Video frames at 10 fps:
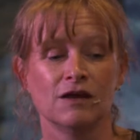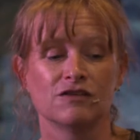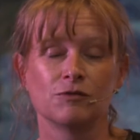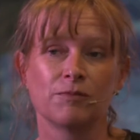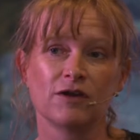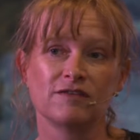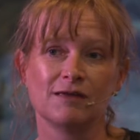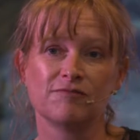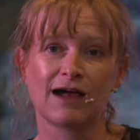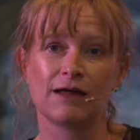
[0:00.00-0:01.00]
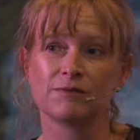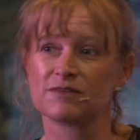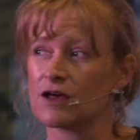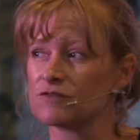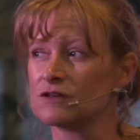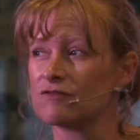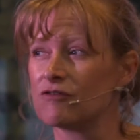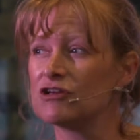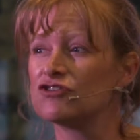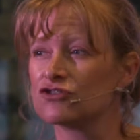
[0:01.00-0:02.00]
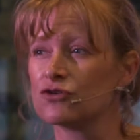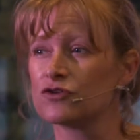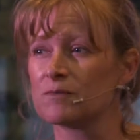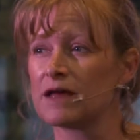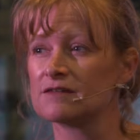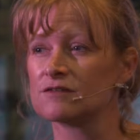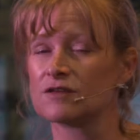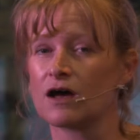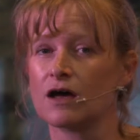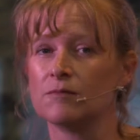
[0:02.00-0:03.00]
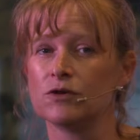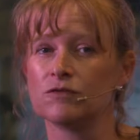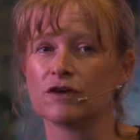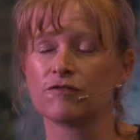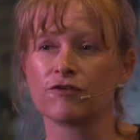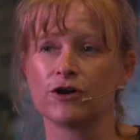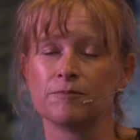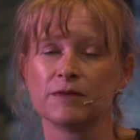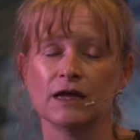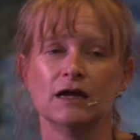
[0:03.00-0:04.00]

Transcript: So Polyseam found themselves in a very short space of time moving from